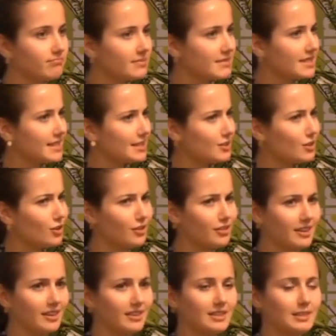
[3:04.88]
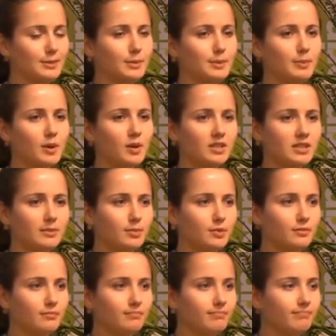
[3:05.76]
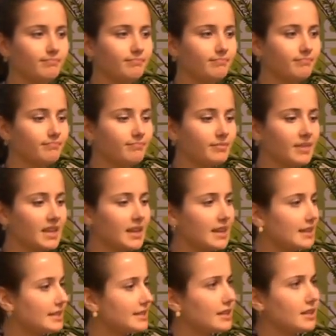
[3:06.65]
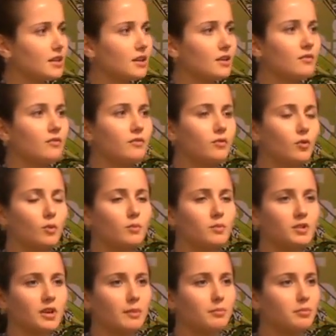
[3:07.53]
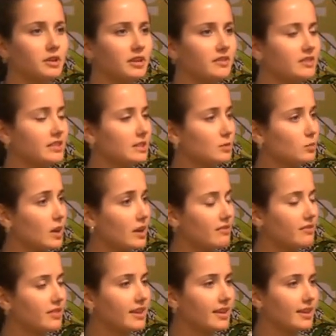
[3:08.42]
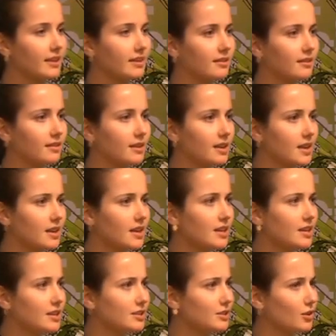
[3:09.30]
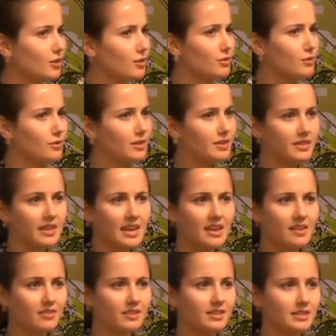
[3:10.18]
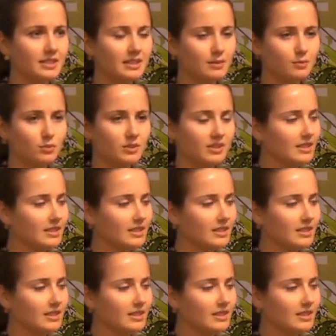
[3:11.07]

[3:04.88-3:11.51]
did not think this was possible. It didn't conform to our previous way of thinking, so the evidence was